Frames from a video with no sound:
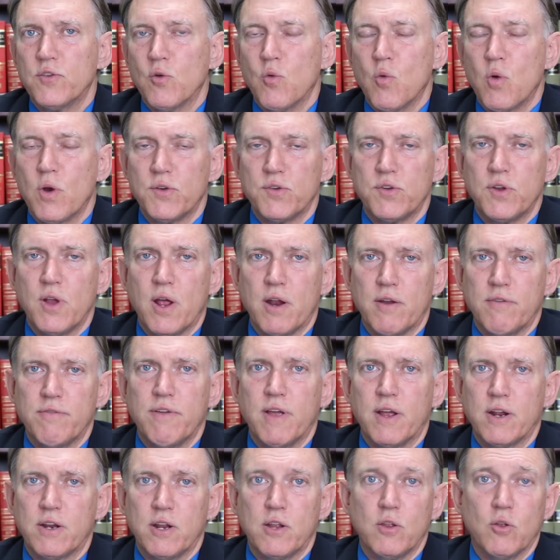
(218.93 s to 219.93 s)
or was not
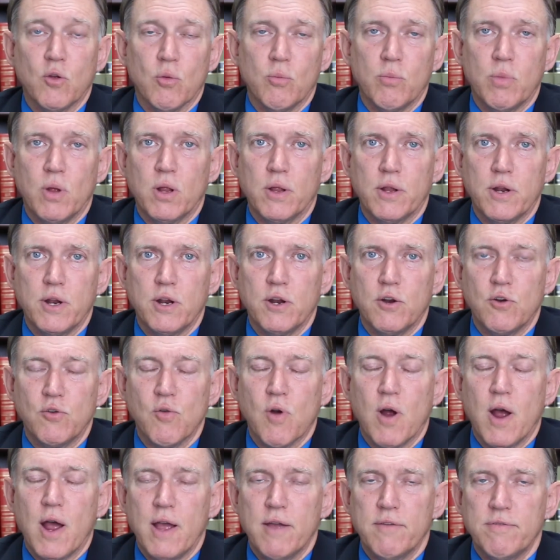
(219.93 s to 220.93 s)
affecting their ability to
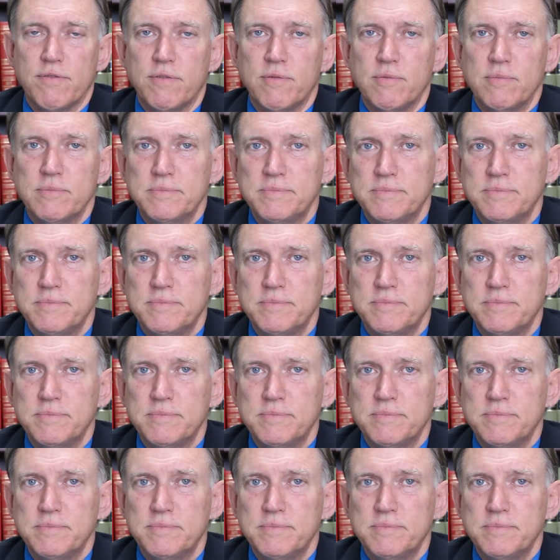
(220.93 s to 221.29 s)
drive.